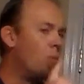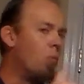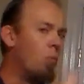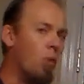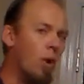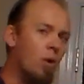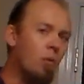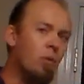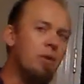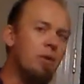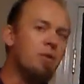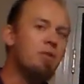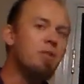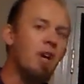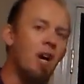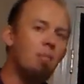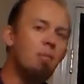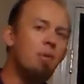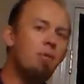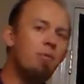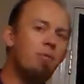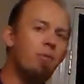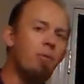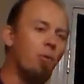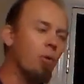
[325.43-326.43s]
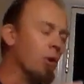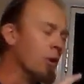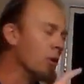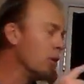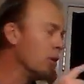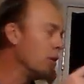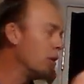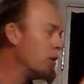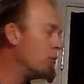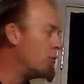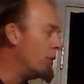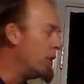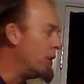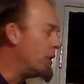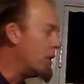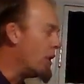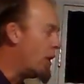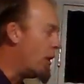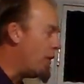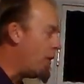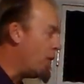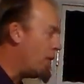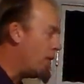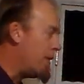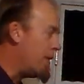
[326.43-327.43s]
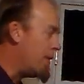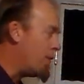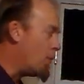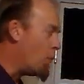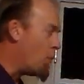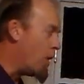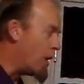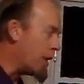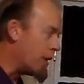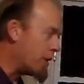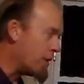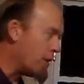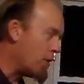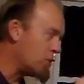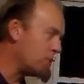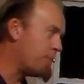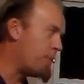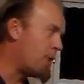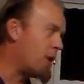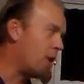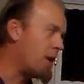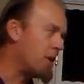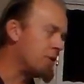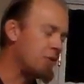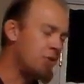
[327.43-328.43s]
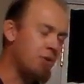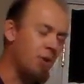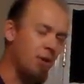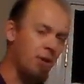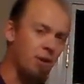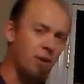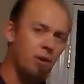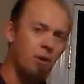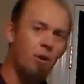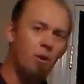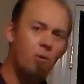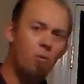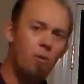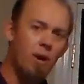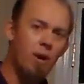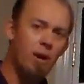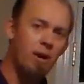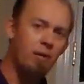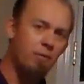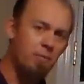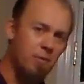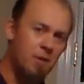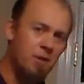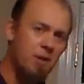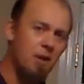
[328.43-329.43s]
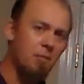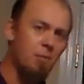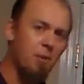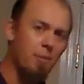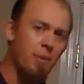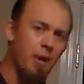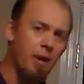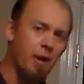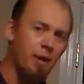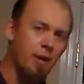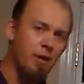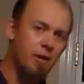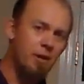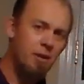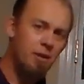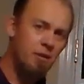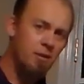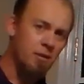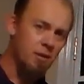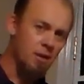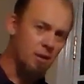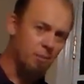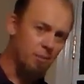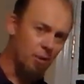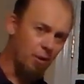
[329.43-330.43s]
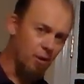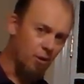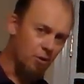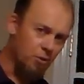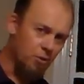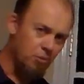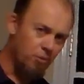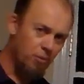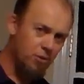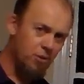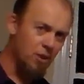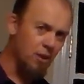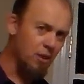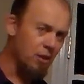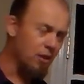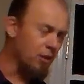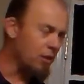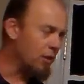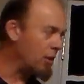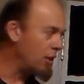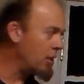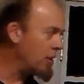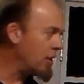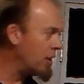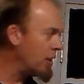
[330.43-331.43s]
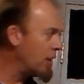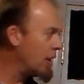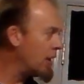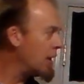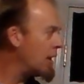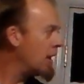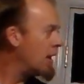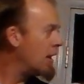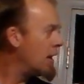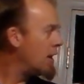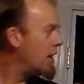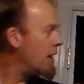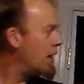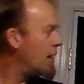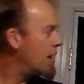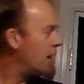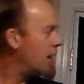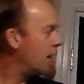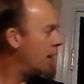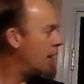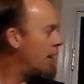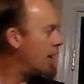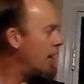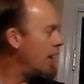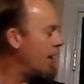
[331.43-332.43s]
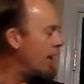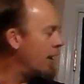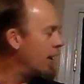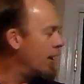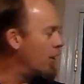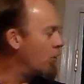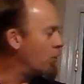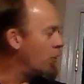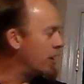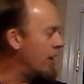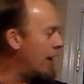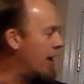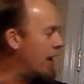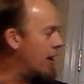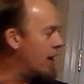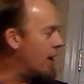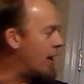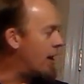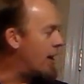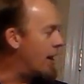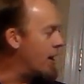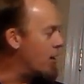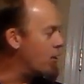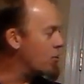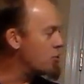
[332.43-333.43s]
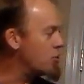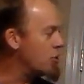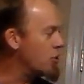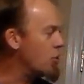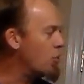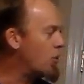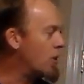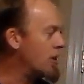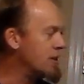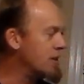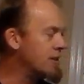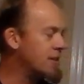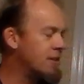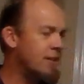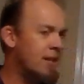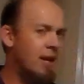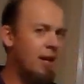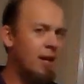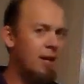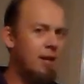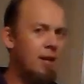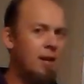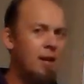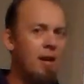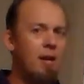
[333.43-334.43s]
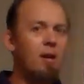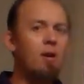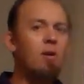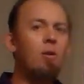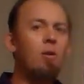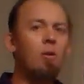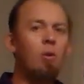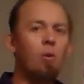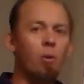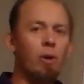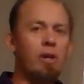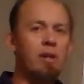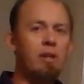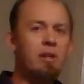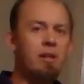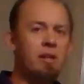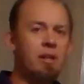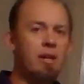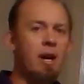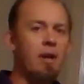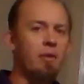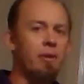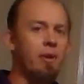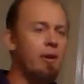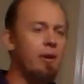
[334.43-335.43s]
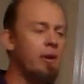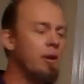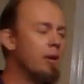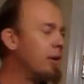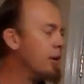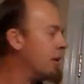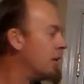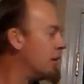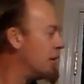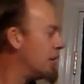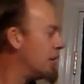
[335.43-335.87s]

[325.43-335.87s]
what we saw before, we know one of those bonds is going to go away from the double bond. Double goes to a single. And we add a hydrogen to one side and a chlorine to the other.